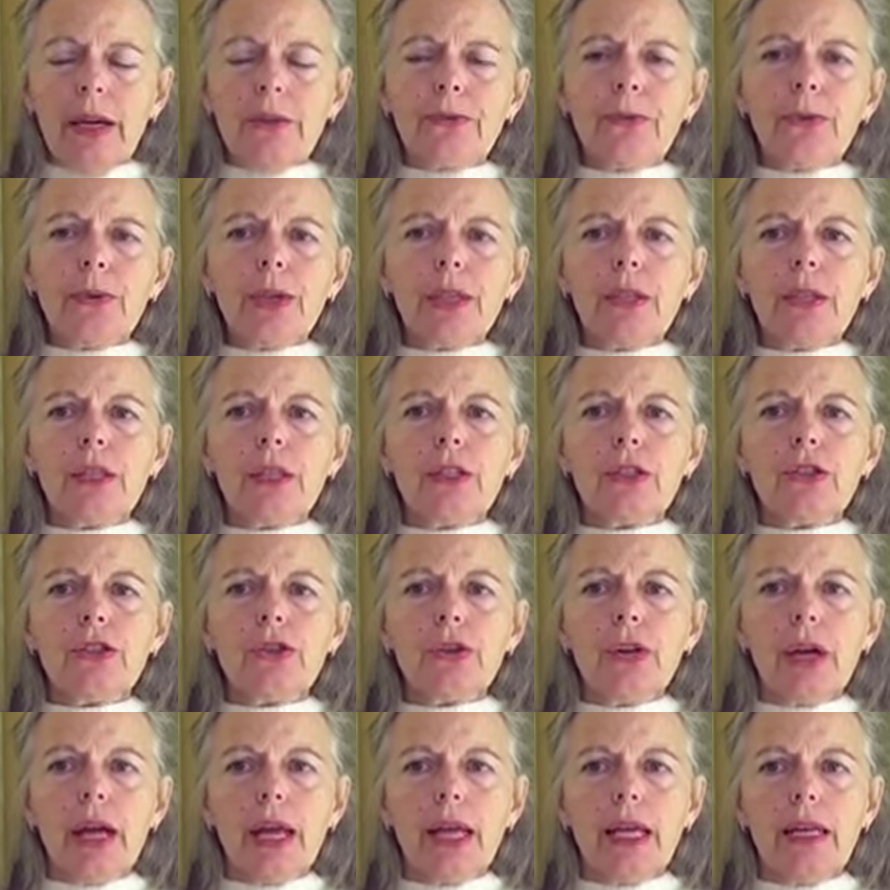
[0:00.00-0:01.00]
have really
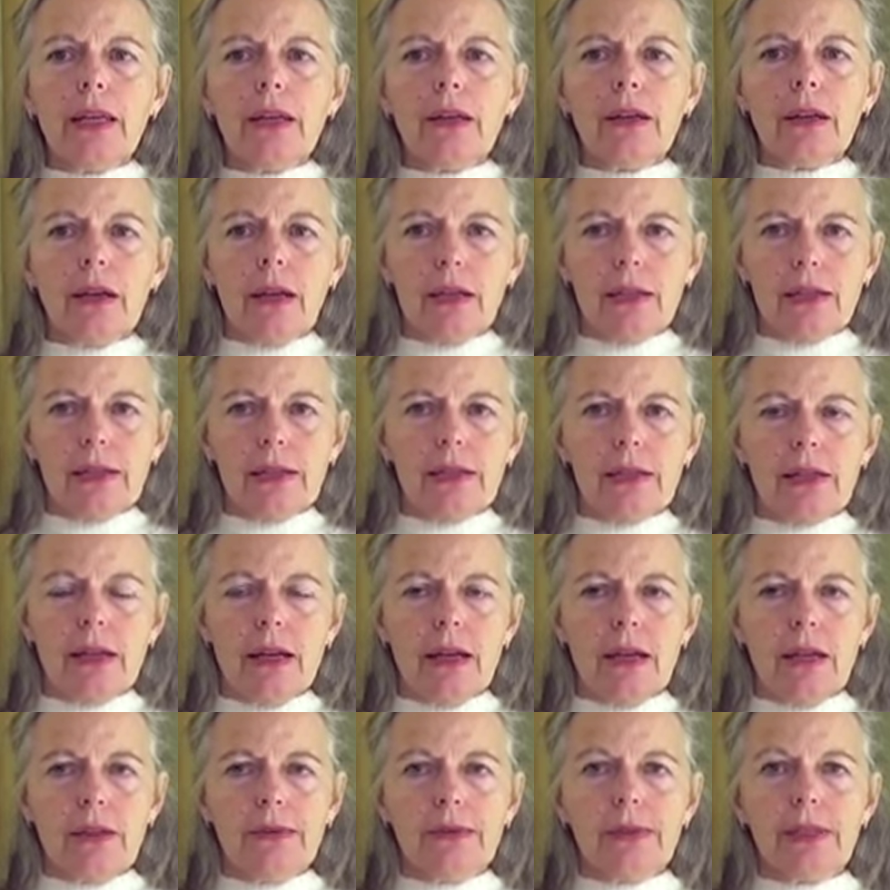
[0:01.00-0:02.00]
trained
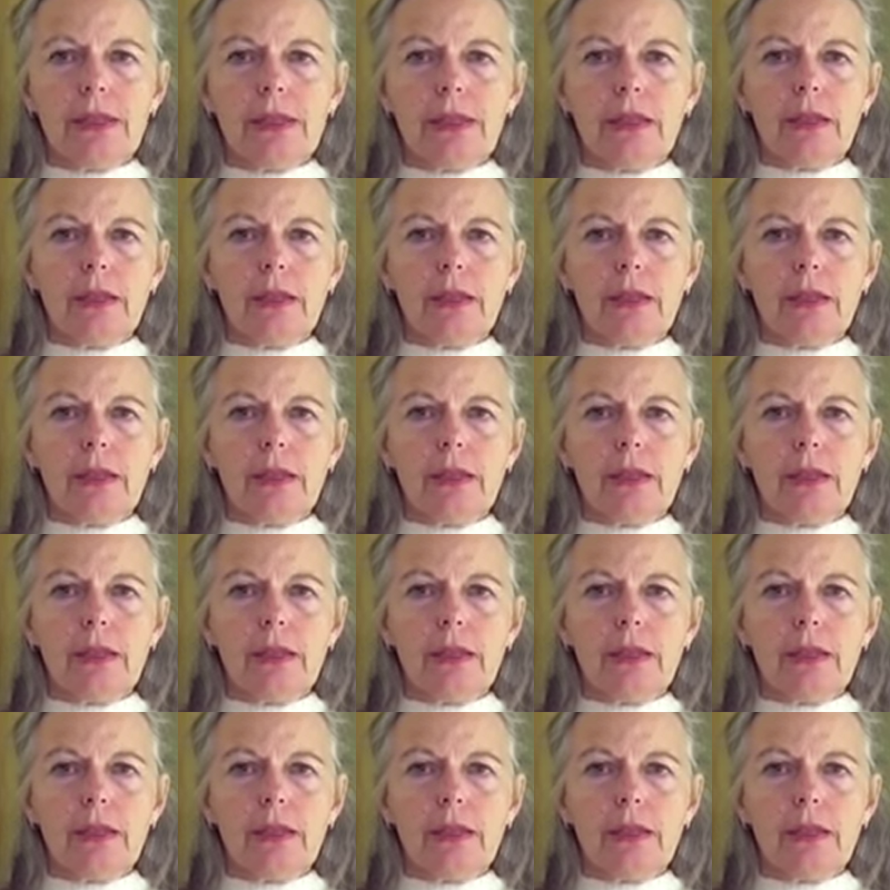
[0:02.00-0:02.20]
ourselves